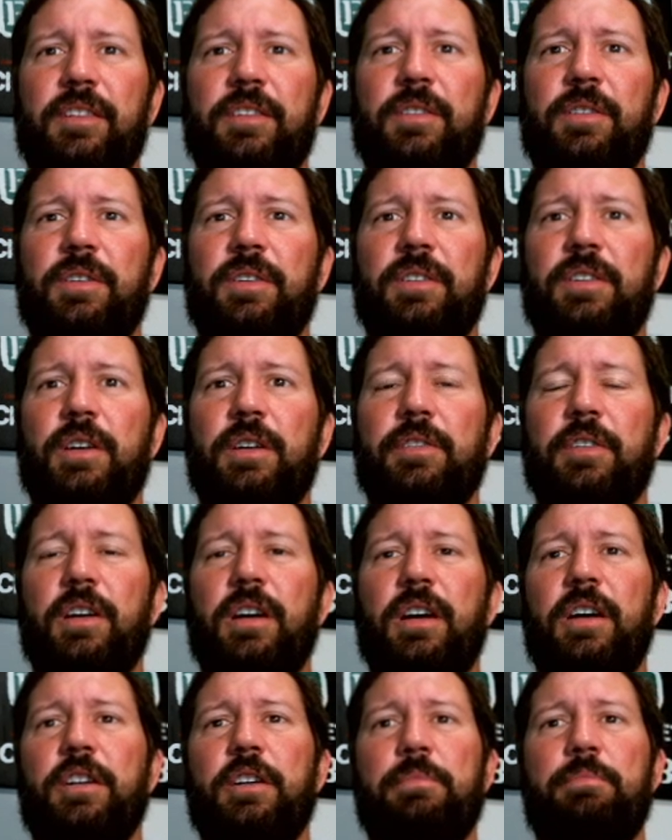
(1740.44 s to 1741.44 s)
Currently, over
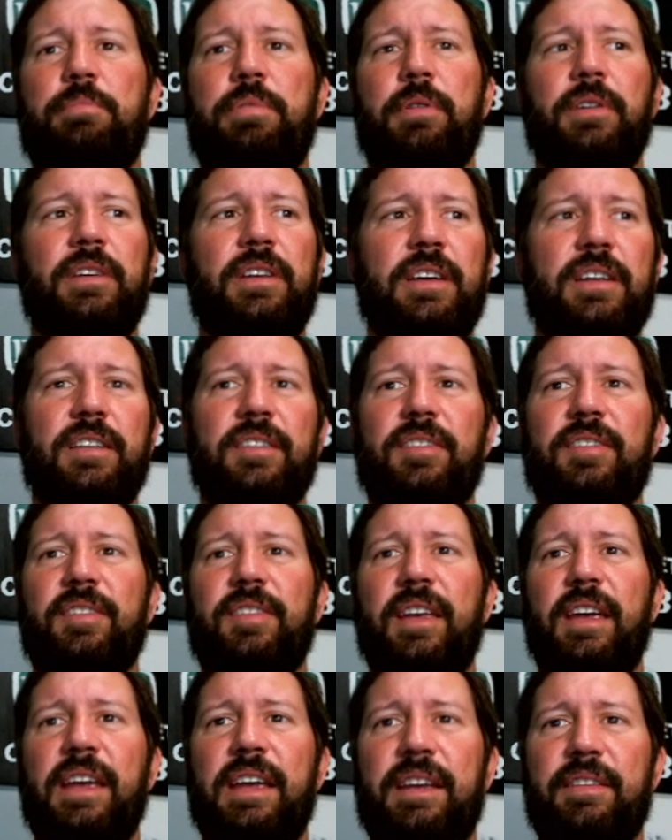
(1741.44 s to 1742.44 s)
$100 billion is
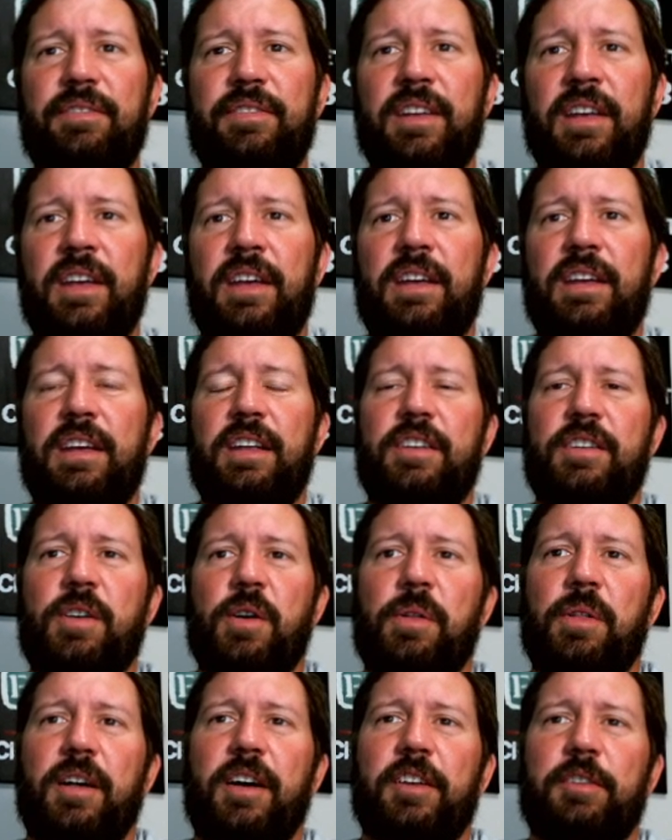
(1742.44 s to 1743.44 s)
saved in
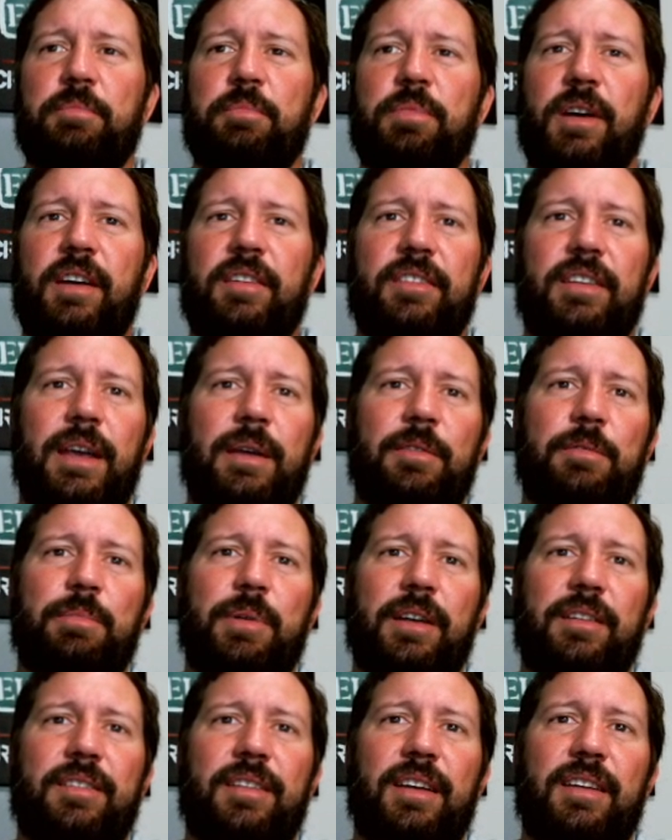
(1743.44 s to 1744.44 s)
no-loss prize games
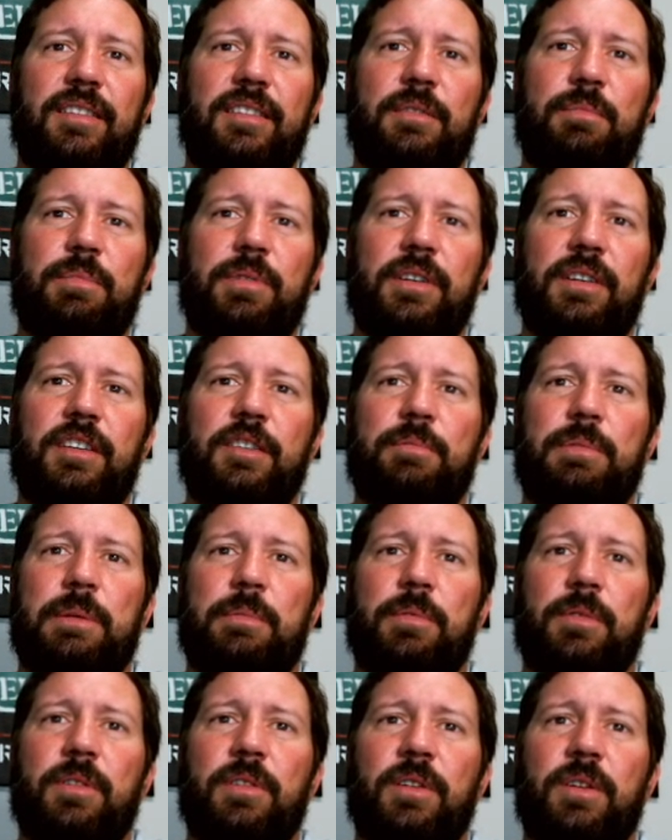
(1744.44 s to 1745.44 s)
by tens of billions of
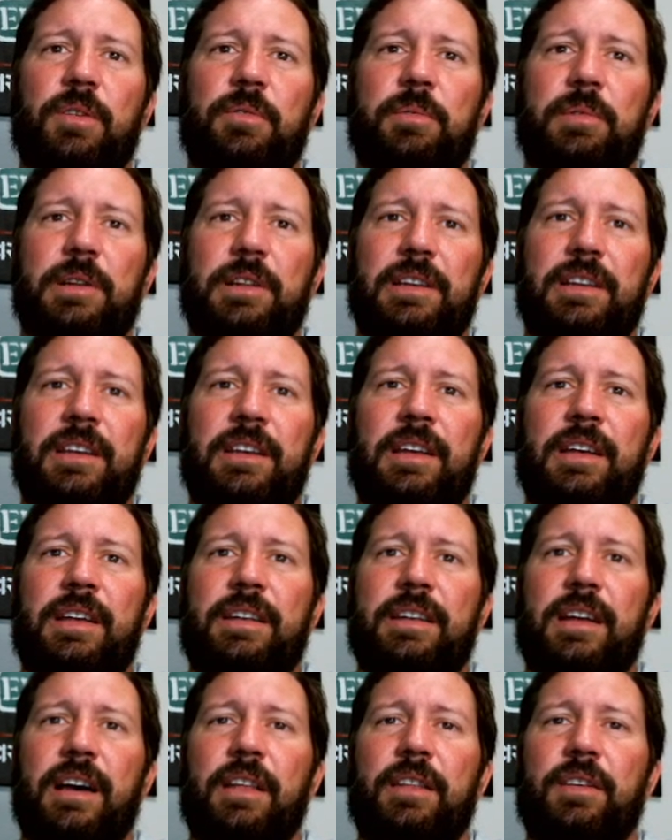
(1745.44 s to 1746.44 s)
people globally.
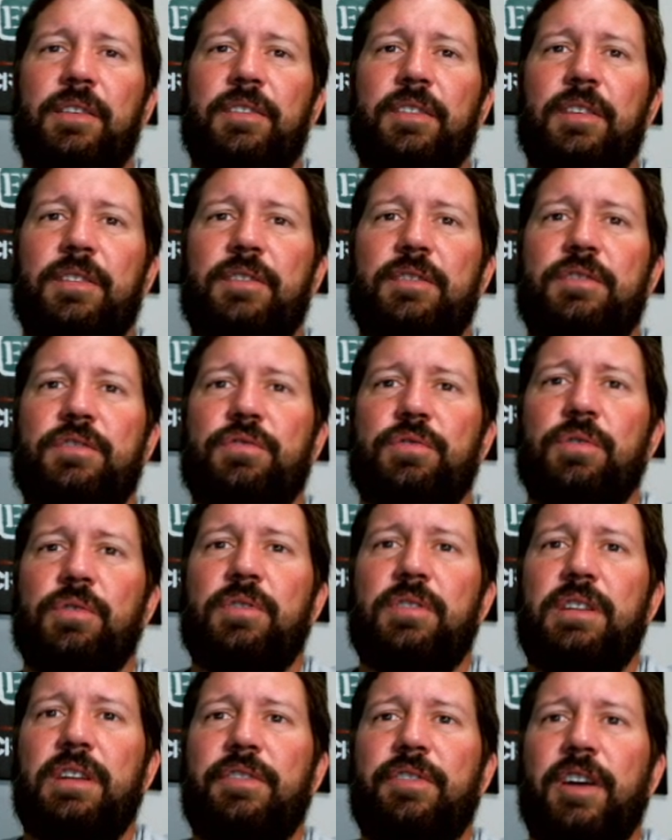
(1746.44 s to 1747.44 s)
Now there's a true
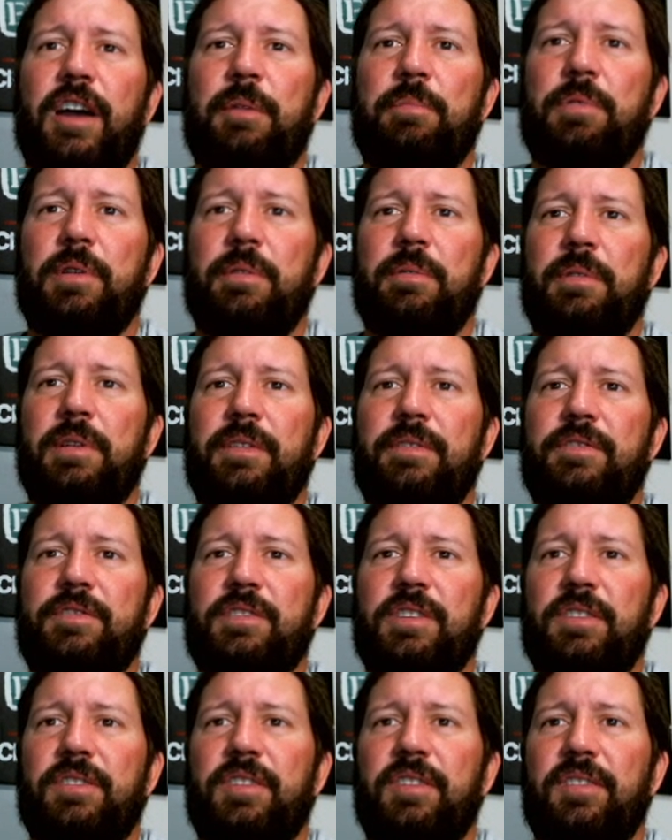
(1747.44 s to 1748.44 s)
DeFi primitive.
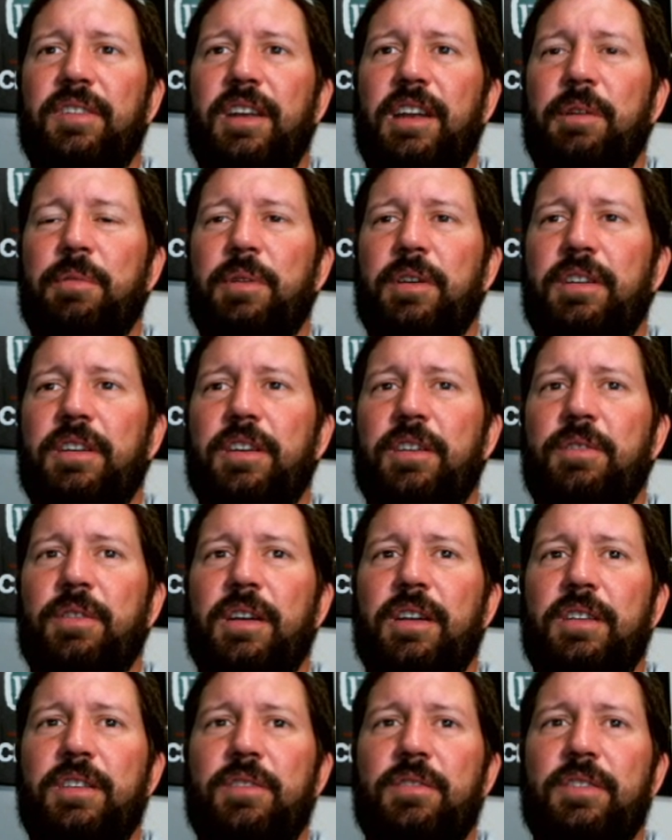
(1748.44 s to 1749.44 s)
Just as anyone can
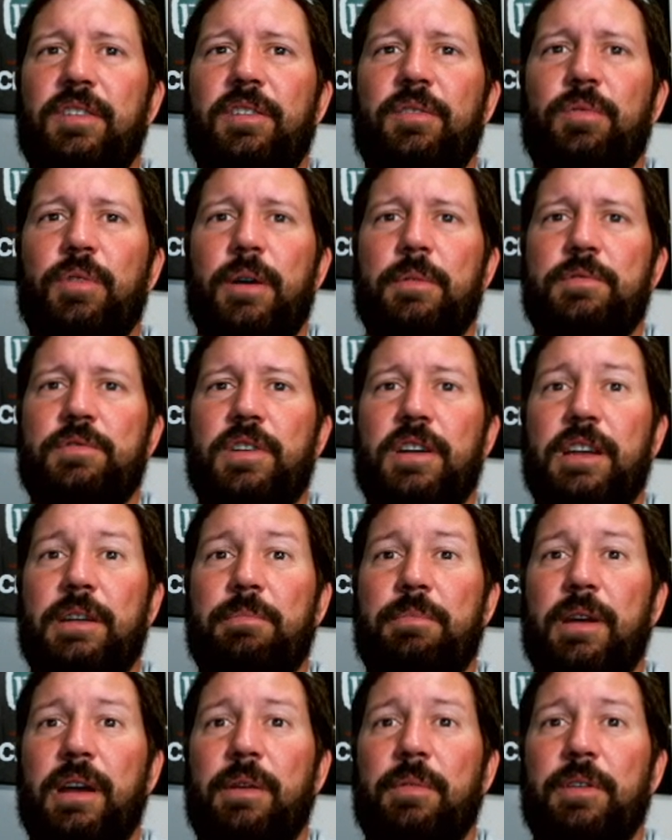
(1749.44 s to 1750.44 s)
create a Uniswap trading
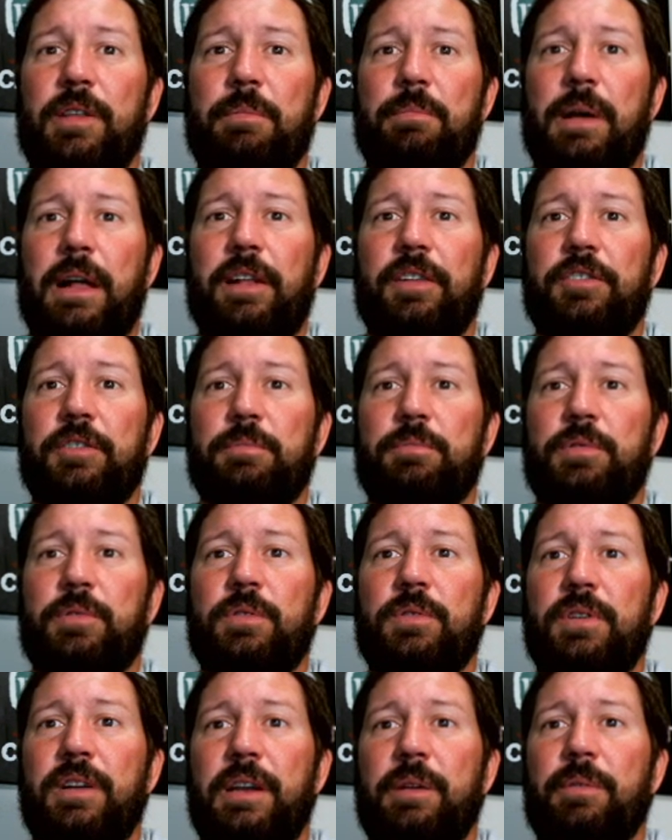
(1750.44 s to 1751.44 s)
pair with a balancer
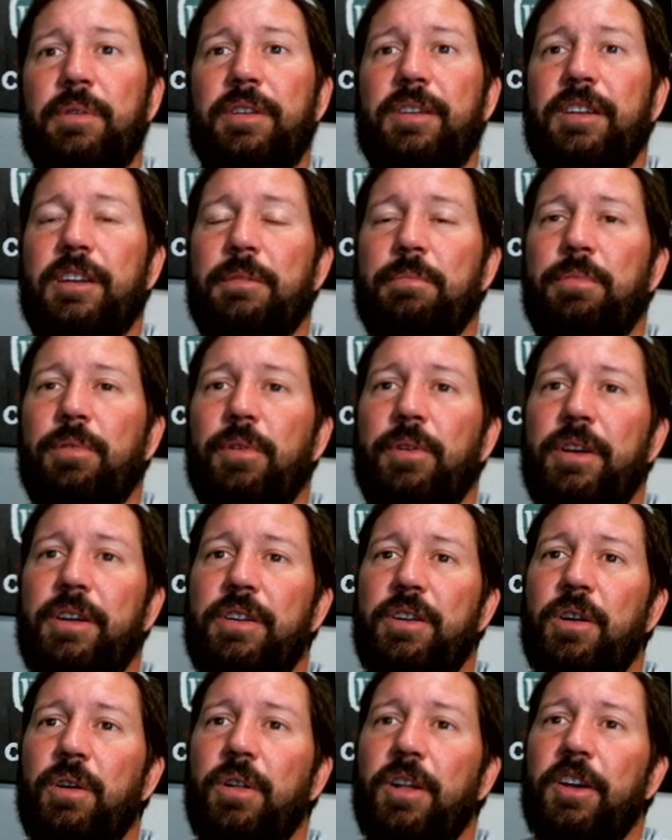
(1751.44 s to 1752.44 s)
pool, anyone can deploy a
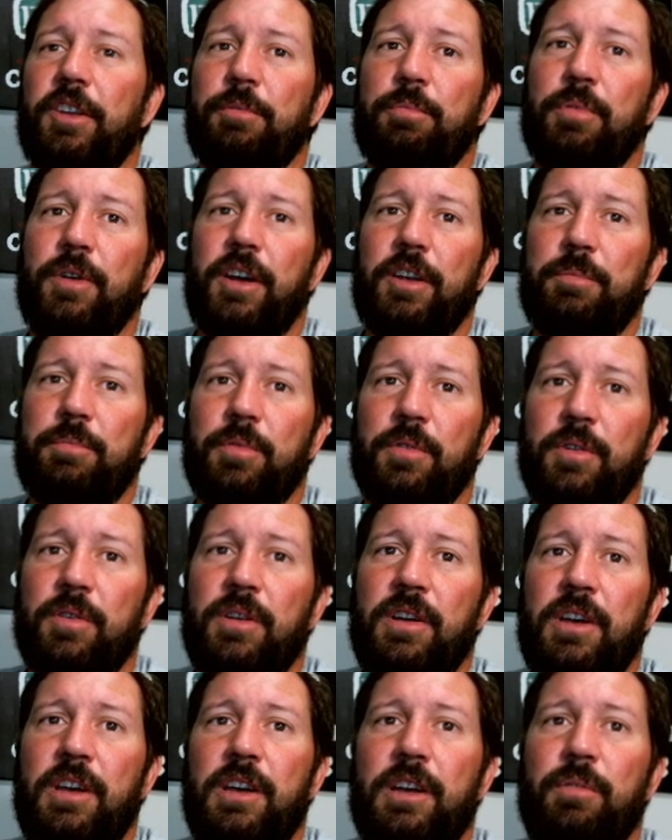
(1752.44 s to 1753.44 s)
no-loss prize
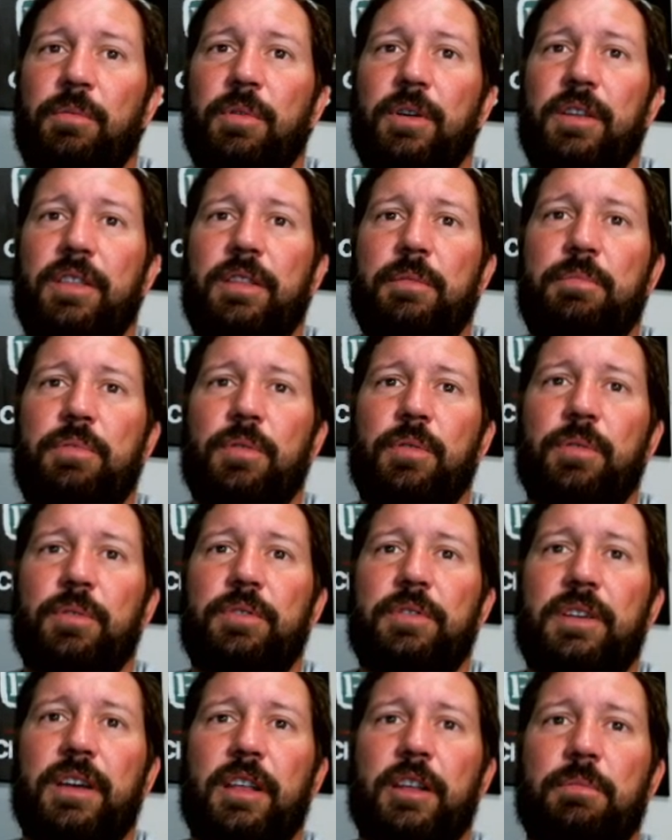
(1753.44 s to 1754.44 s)
pool with the Pool
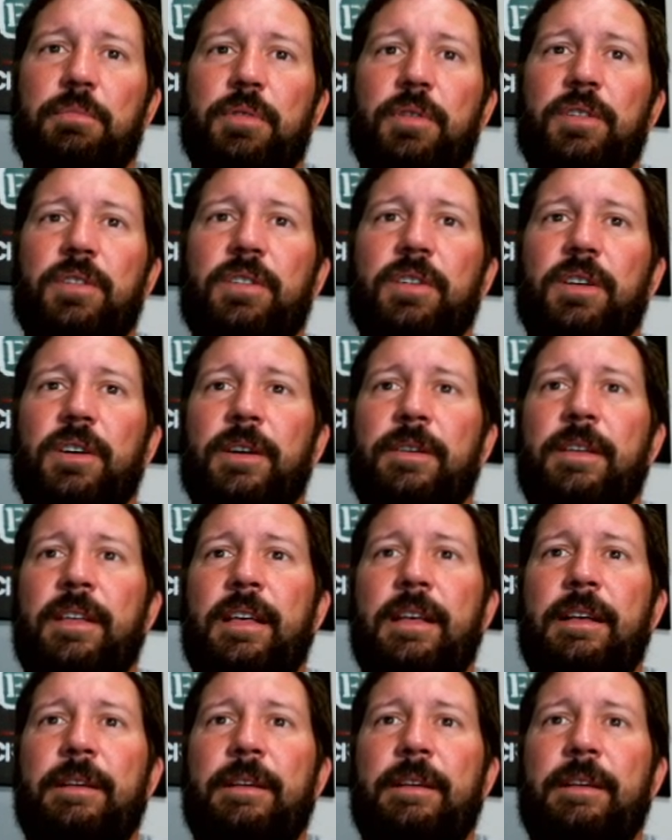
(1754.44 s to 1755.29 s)
Together protocol.